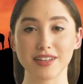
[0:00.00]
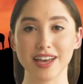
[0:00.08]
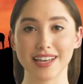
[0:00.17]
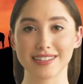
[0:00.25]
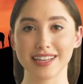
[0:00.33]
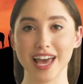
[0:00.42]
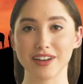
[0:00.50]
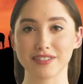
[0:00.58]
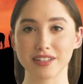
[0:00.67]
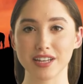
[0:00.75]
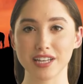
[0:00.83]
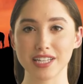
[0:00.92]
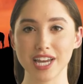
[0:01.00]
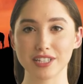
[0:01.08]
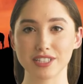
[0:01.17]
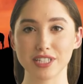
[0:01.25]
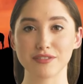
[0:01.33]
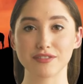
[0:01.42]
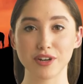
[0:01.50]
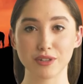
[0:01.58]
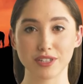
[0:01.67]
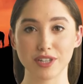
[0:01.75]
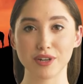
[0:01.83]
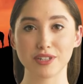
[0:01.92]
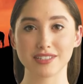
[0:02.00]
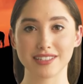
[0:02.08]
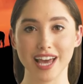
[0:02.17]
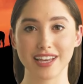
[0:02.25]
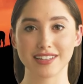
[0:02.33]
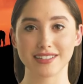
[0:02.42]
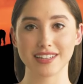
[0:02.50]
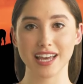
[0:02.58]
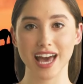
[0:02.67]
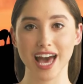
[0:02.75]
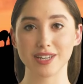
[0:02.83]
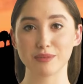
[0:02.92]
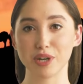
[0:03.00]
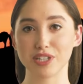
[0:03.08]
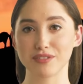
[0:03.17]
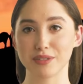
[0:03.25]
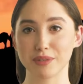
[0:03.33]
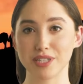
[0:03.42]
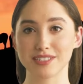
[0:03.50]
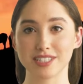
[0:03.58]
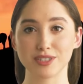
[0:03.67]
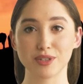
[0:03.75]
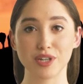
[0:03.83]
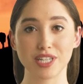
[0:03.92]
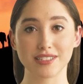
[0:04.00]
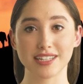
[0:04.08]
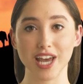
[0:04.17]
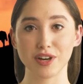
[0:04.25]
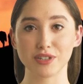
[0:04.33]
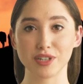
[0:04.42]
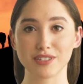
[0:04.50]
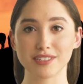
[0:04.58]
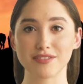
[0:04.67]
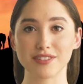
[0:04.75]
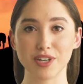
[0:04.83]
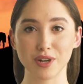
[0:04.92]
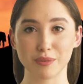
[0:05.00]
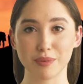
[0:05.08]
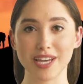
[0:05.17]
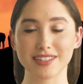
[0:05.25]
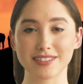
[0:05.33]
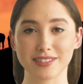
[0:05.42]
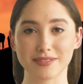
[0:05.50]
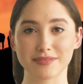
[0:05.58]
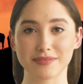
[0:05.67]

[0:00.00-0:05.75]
In death, he achieved folk hero status as one of the most notorious outlaws of the Old West.